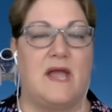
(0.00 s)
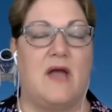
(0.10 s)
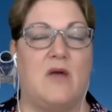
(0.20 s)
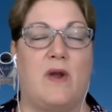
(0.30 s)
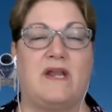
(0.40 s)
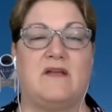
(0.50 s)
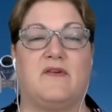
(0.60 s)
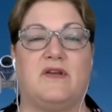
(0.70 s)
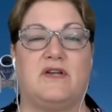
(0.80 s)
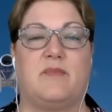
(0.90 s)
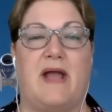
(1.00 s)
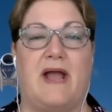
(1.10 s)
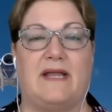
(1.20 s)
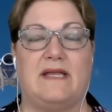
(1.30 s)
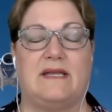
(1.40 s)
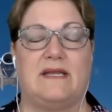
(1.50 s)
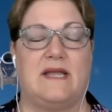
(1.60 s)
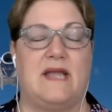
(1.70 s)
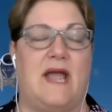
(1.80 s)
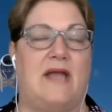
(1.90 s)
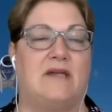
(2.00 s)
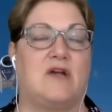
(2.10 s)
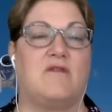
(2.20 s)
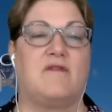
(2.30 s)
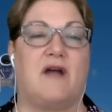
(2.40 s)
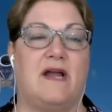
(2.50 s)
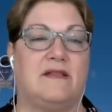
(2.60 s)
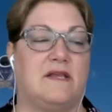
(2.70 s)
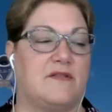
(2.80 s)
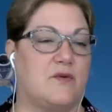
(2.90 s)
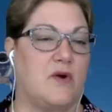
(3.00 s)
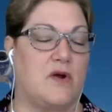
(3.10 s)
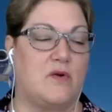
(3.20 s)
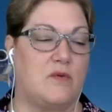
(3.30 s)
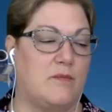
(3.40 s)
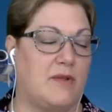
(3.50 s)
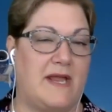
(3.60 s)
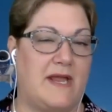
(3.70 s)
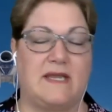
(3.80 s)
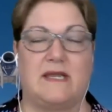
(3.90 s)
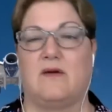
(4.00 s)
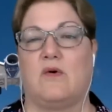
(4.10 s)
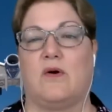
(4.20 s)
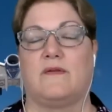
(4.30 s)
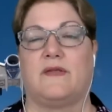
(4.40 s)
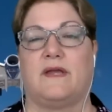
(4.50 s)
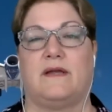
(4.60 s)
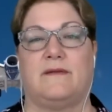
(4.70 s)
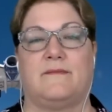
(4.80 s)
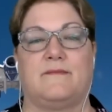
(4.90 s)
uh, waiting for you to pack it, and go find the throw blanket or the